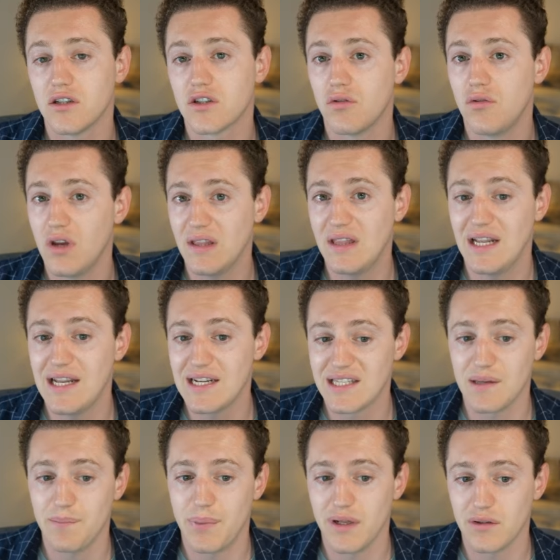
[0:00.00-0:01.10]
so you get the
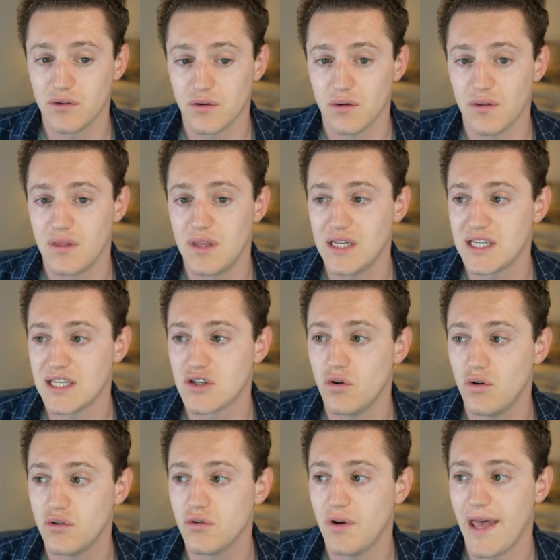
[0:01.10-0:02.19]
listing builder. This is
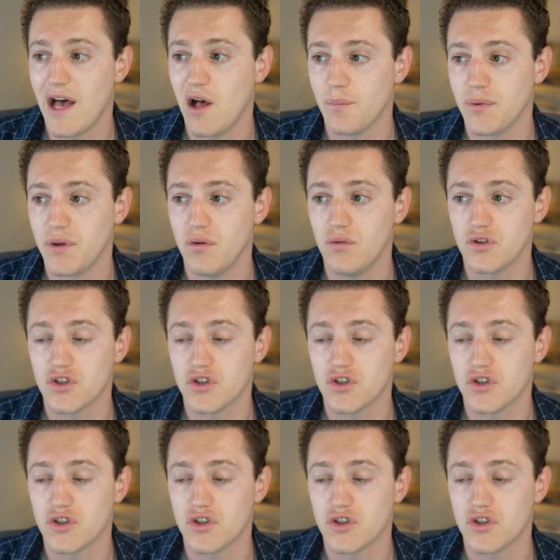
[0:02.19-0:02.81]
going to help you